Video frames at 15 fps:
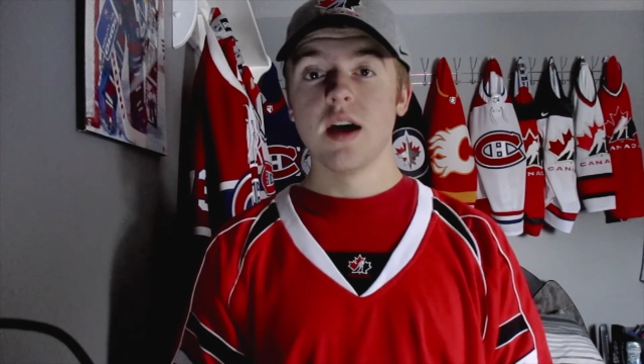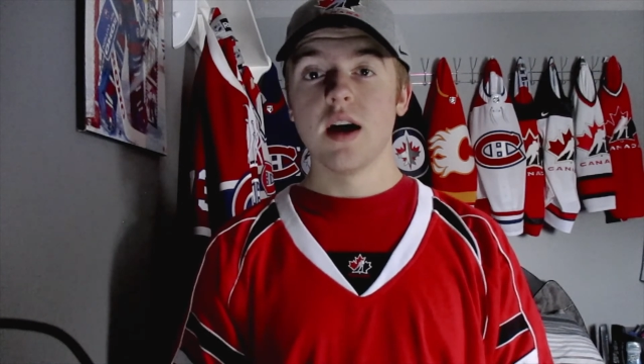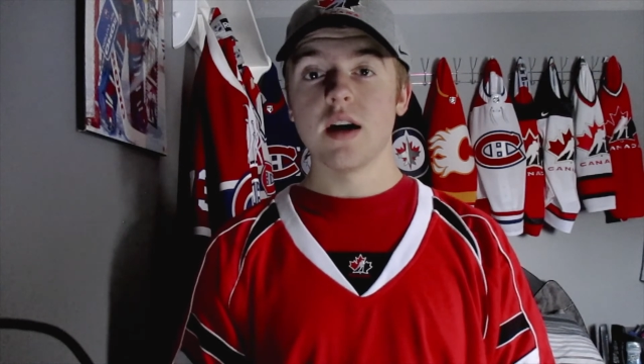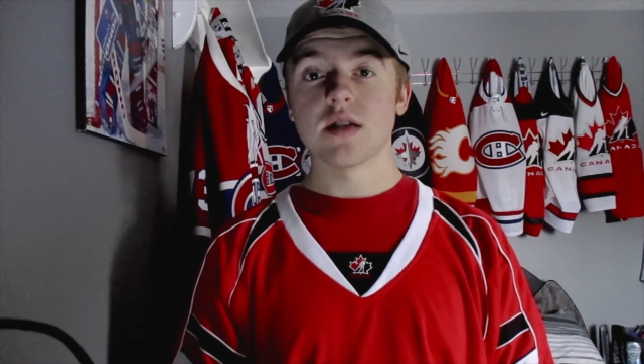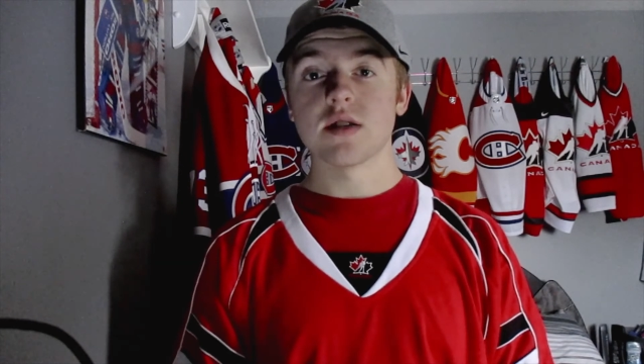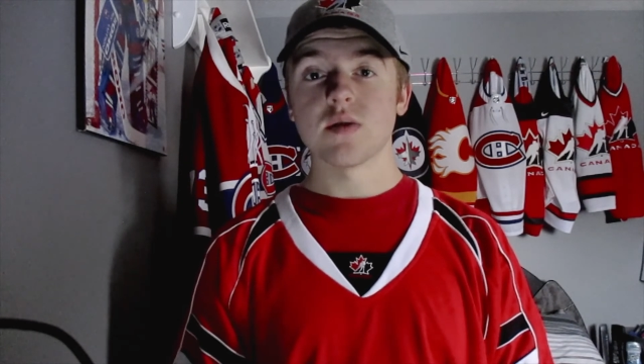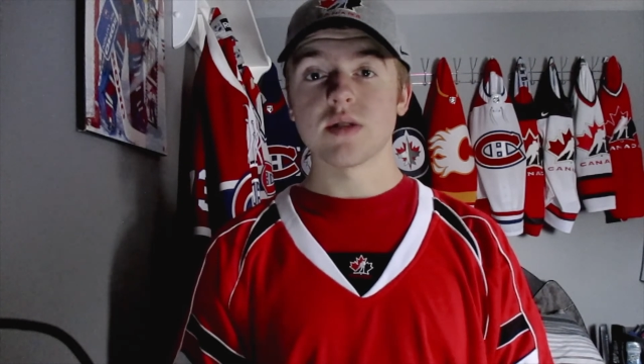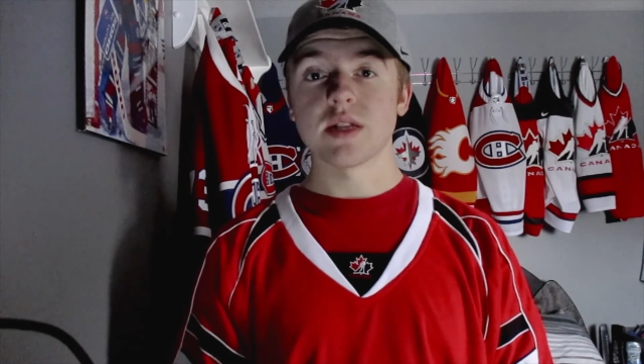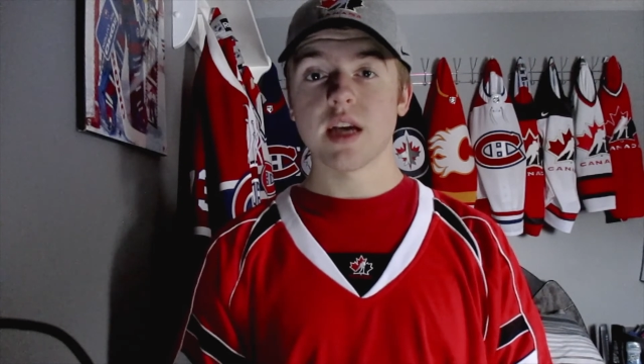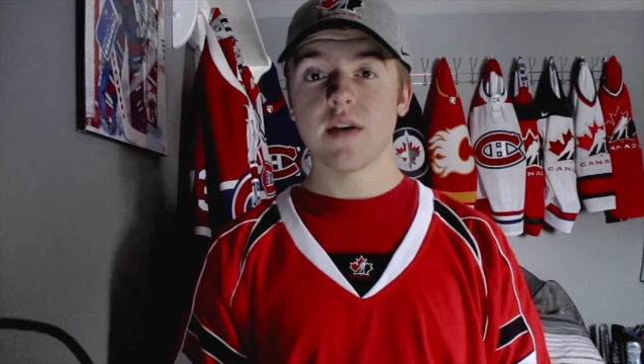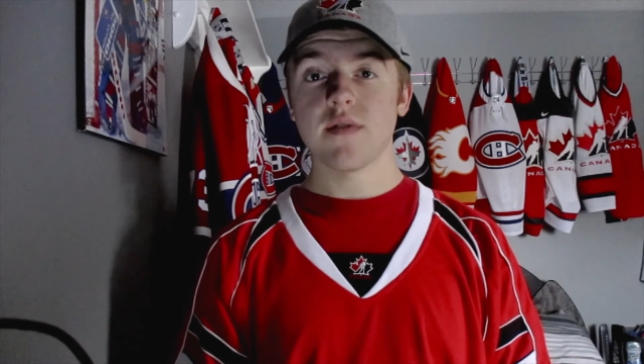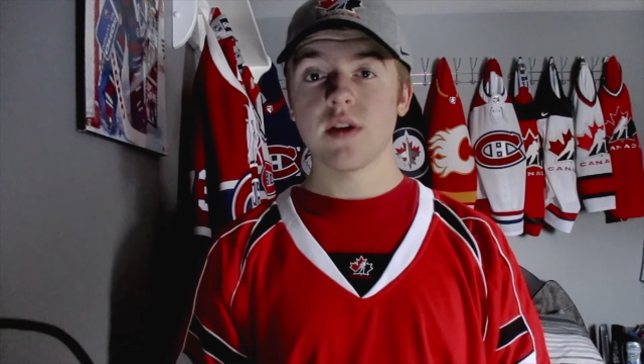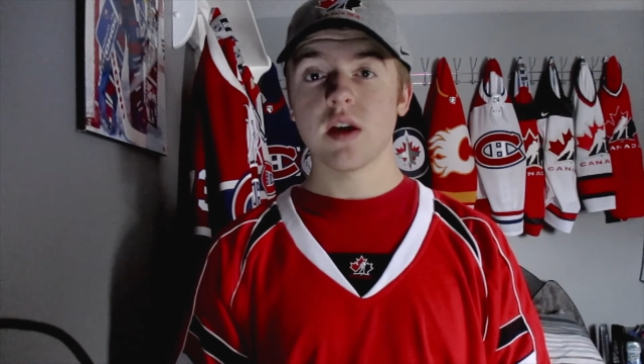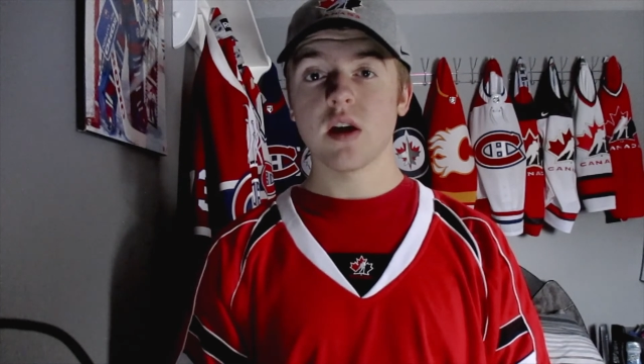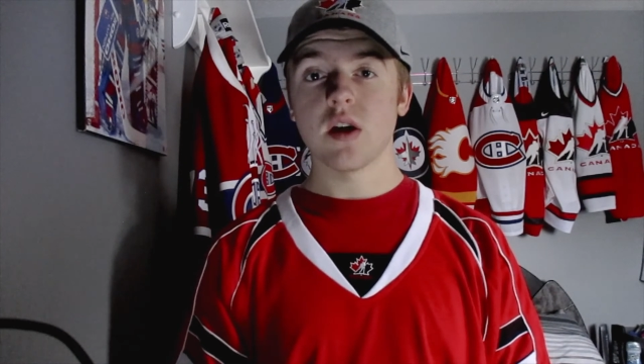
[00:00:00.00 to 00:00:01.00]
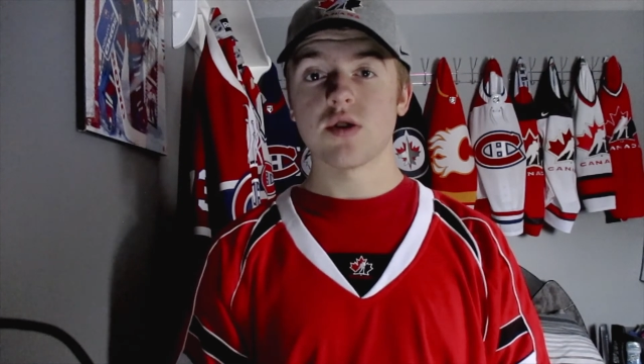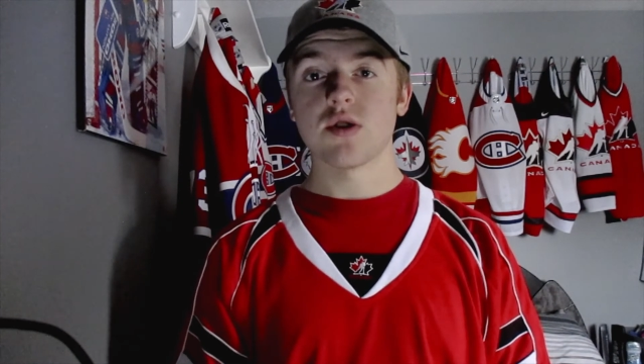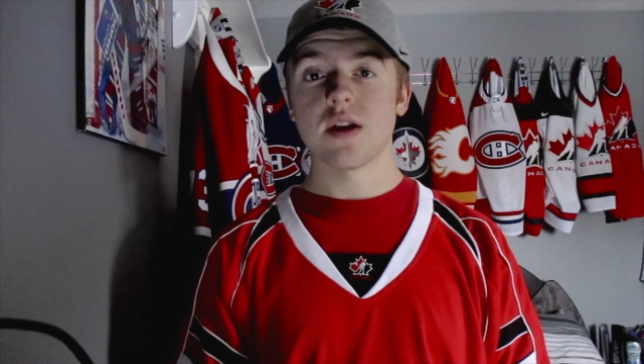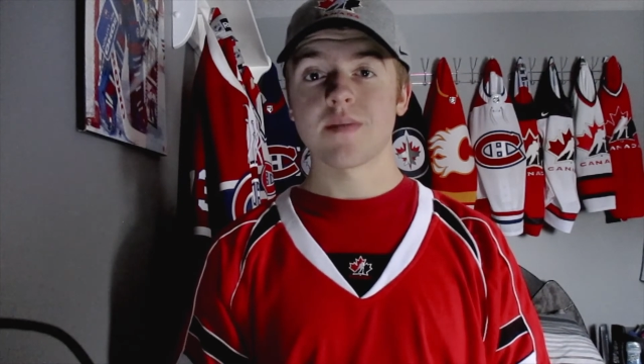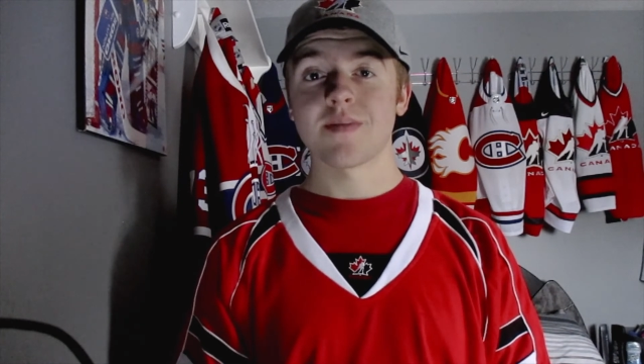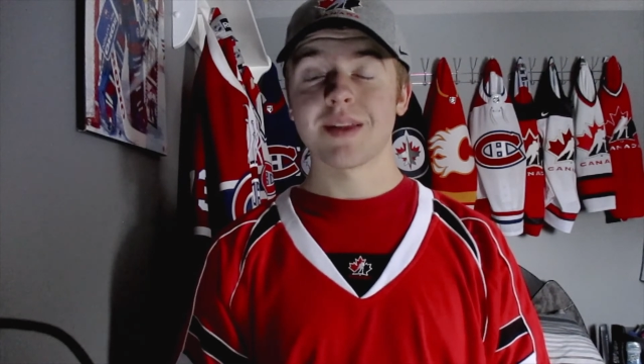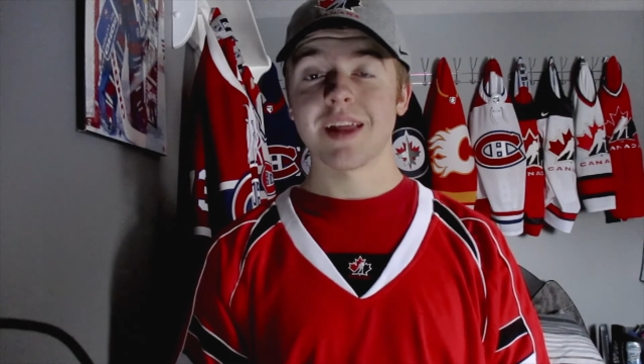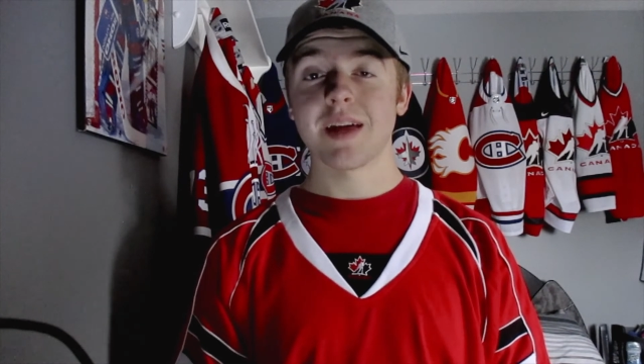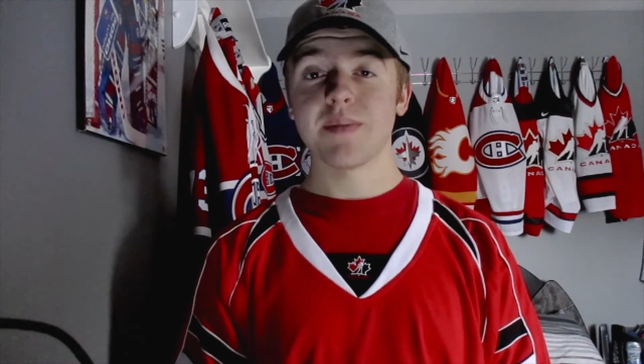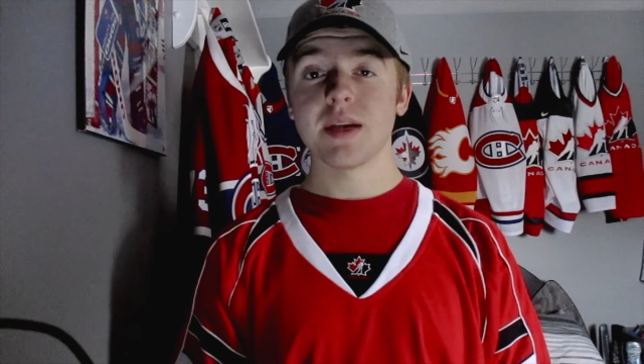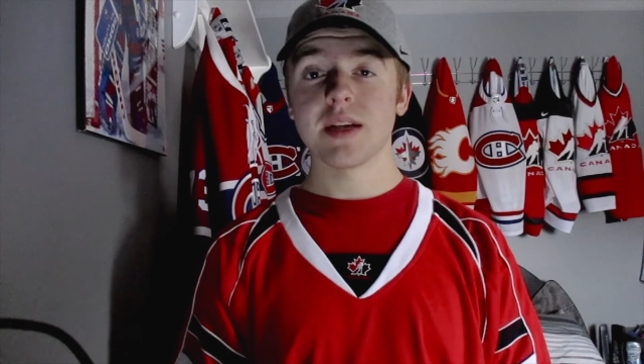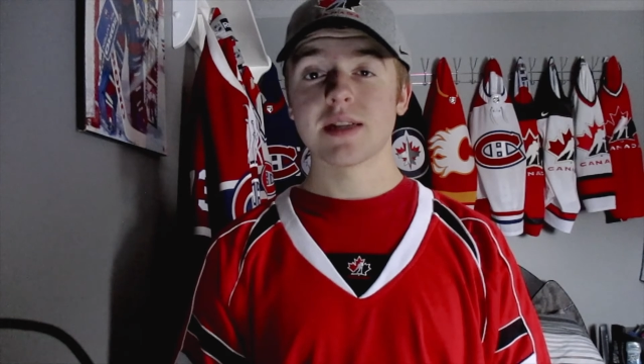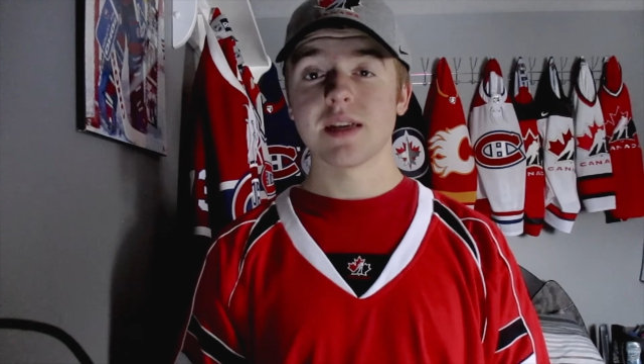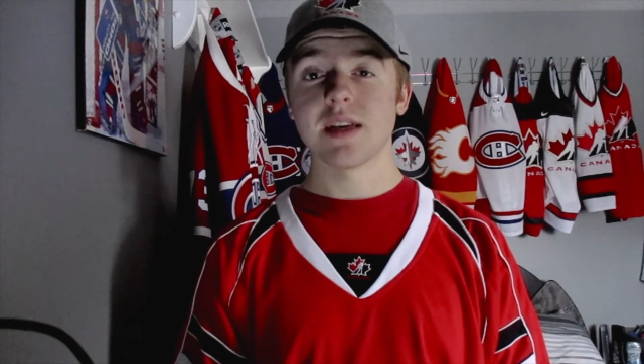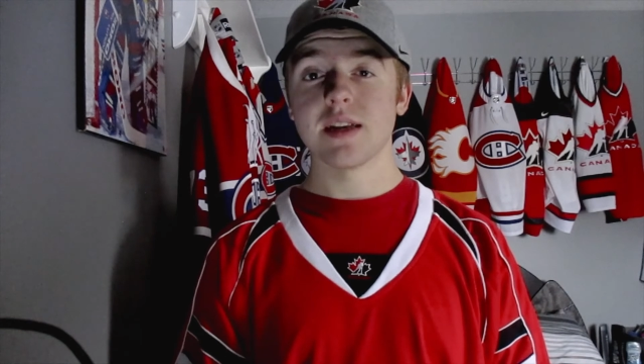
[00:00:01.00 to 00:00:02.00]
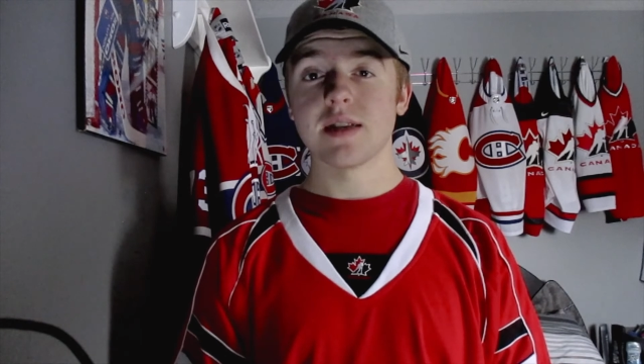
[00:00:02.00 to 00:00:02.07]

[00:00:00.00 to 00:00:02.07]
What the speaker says: so it's a hefty contract, but that being said,